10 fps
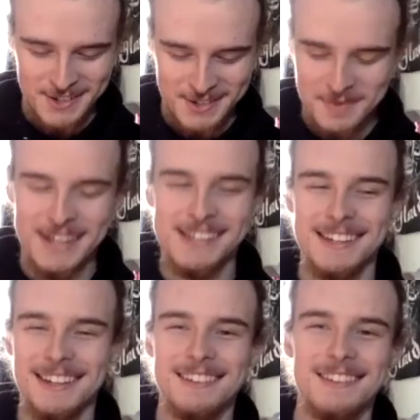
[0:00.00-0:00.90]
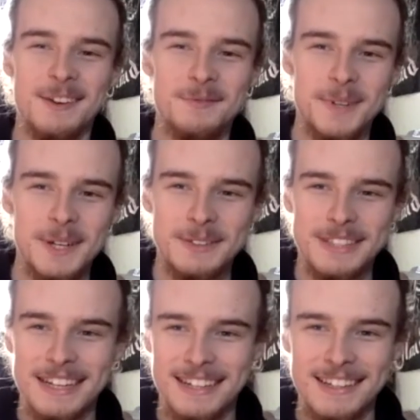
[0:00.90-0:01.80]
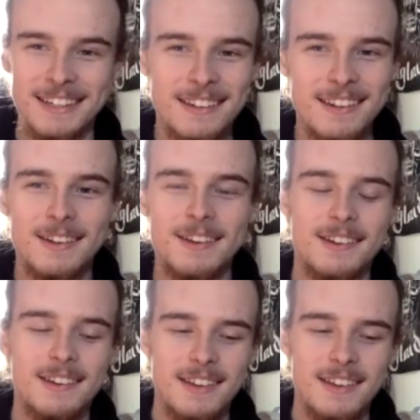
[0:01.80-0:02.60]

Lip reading: amazing. Love playing with that kid. Yeah.